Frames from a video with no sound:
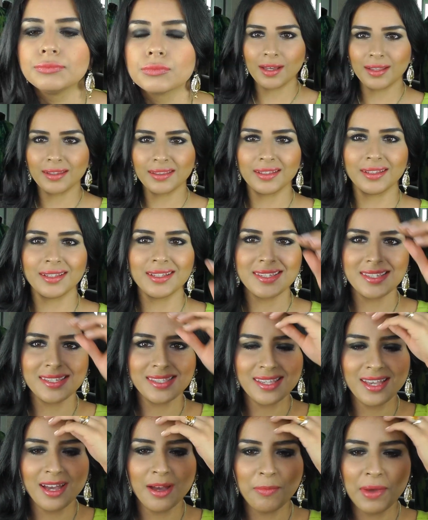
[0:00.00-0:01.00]
I think this
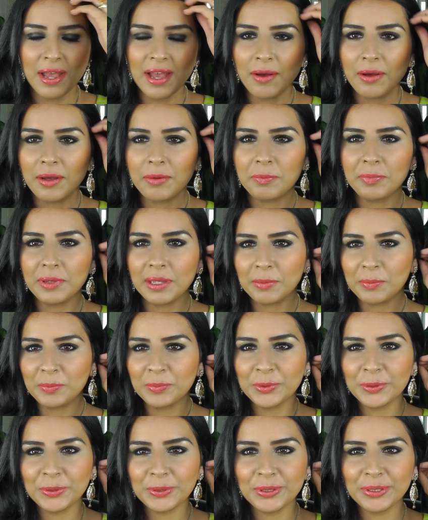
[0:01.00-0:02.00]
has come out a bit
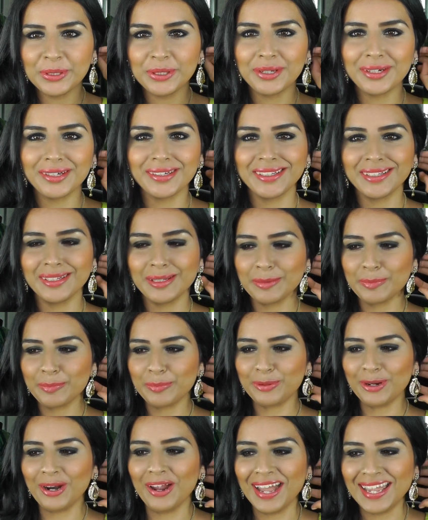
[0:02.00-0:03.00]
more
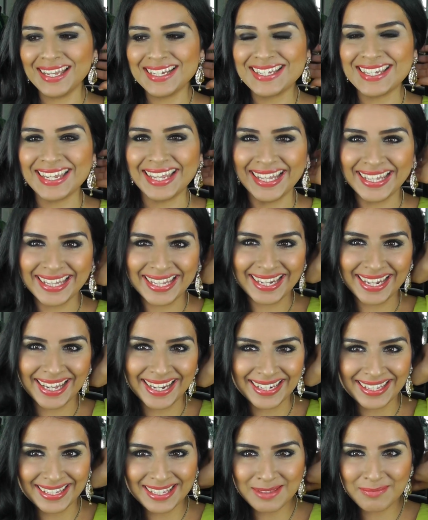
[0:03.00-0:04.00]
brighter than
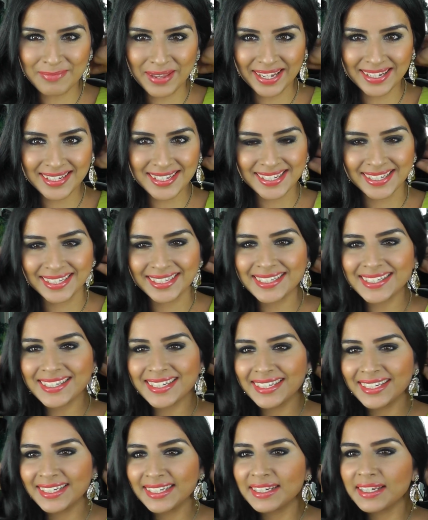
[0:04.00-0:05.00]
I'd expected
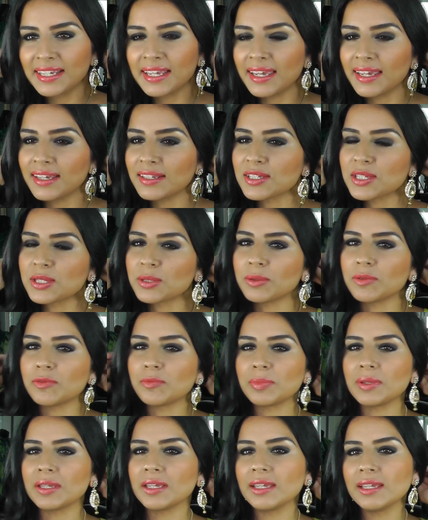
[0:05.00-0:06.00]
it to
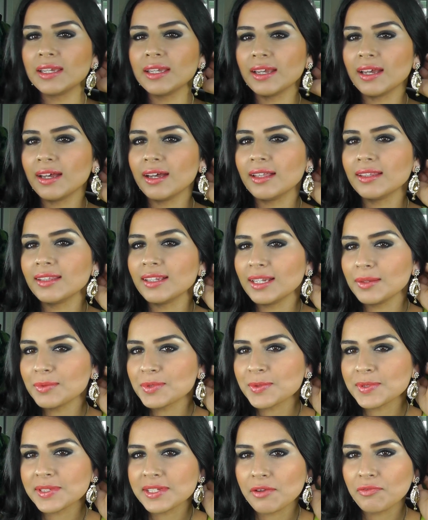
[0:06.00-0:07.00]
be. The
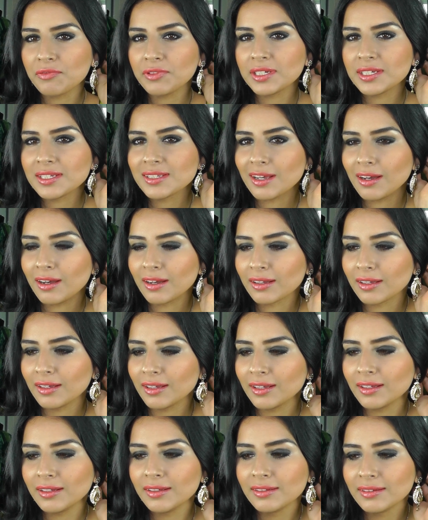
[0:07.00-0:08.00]
lips were definitely
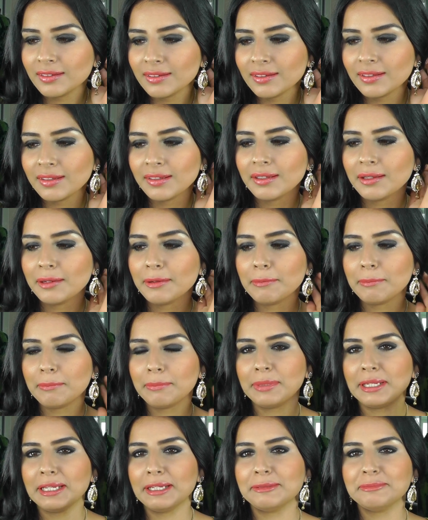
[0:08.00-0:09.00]
darker,
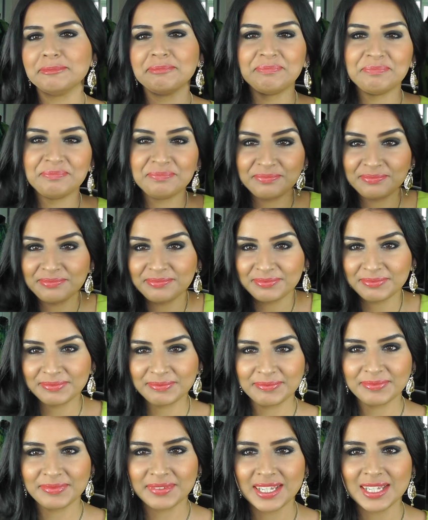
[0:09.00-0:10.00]
but
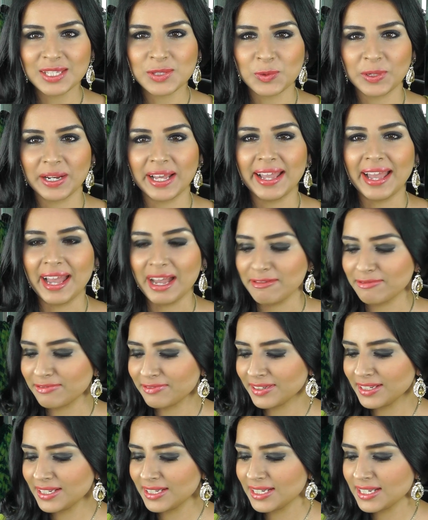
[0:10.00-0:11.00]
it's what I have.
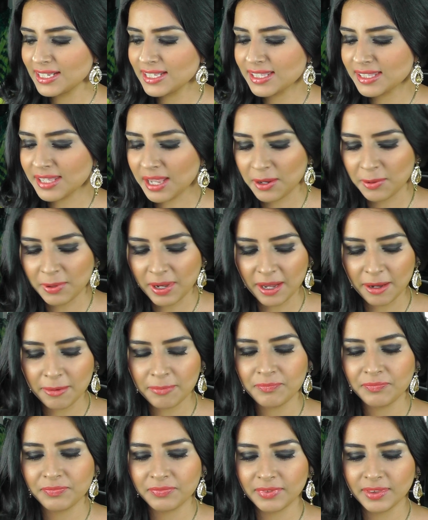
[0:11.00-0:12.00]

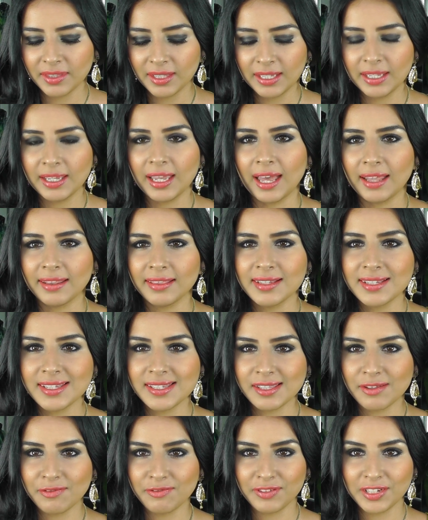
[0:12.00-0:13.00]
So yeah, this
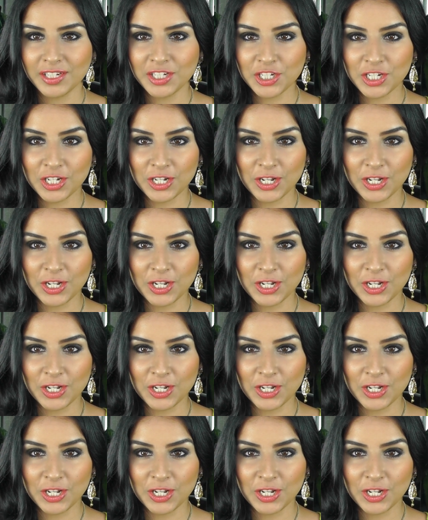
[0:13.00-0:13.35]
is the finished